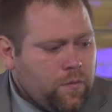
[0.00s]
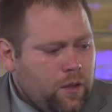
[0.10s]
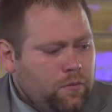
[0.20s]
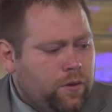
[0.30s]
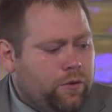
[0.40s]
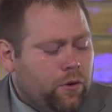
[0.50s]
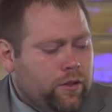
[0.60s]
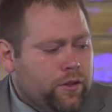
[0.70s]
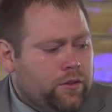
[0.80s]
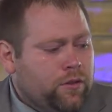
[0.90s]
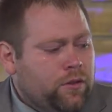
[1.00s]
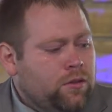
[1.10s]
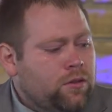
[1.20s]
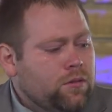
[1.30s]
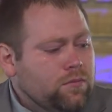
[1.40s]
before
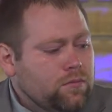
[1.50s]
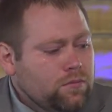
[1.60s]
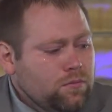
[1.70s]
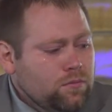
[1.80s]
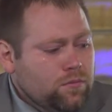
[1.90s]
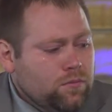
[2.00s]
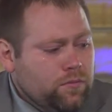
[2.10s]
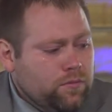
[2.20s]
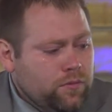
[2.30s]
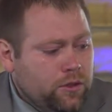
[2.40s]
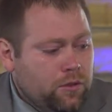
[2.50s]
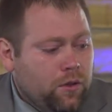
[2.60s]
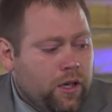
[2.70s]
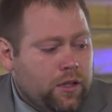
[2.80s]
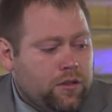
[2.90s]
this new
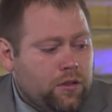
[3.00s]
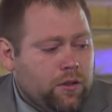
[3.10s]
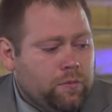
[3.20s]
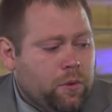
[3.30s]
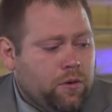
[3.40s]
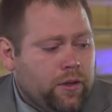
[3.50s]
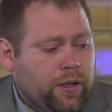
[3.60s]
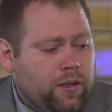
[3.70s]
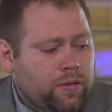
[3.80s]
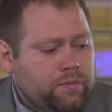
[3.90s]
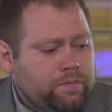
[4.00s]
wine started pouring out,